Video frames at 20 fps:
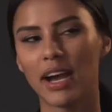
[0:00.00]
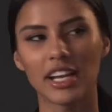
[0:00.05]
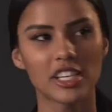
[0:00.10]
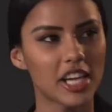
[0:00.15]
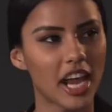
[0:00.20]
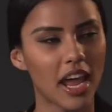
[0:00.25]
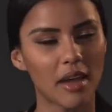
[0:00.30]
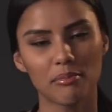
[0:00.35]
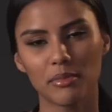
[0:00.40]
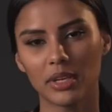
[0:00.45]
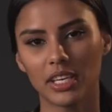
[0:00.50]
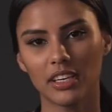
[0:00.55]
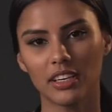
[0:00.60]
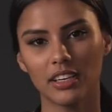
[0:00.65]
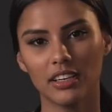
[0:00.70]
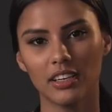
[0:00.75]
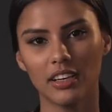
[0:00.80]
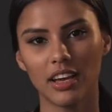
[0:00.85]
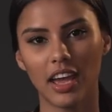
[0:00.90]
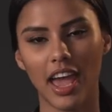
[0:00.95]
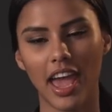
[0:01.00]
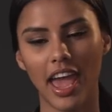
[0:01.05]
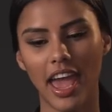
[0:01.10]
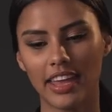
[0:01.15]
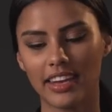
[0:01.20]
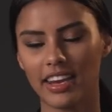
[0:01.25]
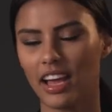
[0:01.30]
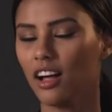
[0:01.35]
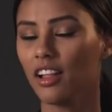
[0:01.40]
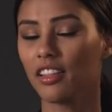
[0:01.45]
much happier
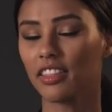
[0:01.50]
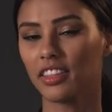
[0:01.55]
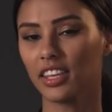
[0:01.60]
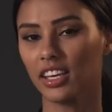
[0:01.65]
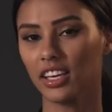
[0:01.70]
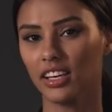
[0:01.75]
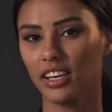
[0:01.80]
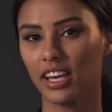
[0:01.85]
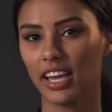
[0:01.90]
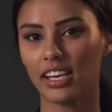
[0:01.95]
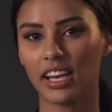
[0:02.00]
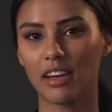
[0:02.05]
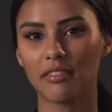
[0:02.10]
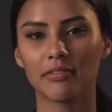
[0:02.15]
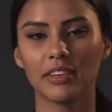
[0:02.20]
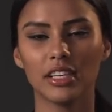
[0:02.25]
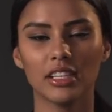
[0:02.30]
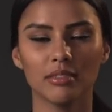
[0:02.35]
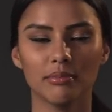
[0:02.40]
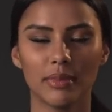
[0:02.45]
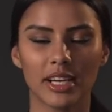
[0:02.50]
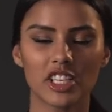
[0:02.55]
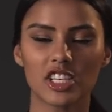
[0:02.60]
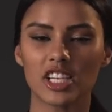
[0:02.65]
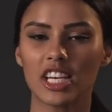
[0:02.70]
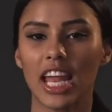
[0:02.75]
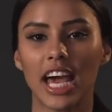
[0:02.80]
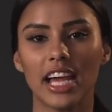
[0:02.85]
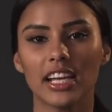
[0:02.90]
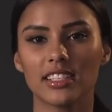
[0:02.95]
and healthier and I feel
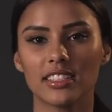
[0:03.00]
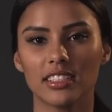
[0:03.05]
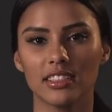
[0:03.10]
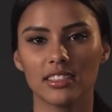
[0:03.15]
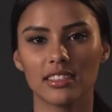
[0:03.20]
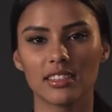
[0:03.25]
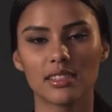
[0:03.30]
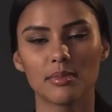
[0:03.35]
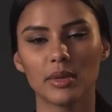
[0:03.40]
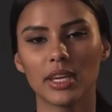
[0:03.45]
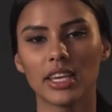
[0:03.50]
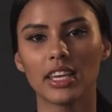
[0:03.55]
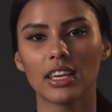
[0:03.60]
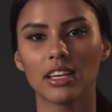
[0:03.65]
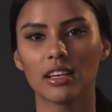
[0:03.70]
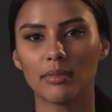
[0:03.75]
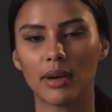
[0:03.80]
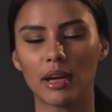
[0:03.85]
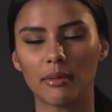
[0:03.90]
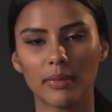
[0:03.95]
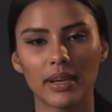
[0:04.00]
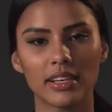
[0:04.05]
much lighter speaking about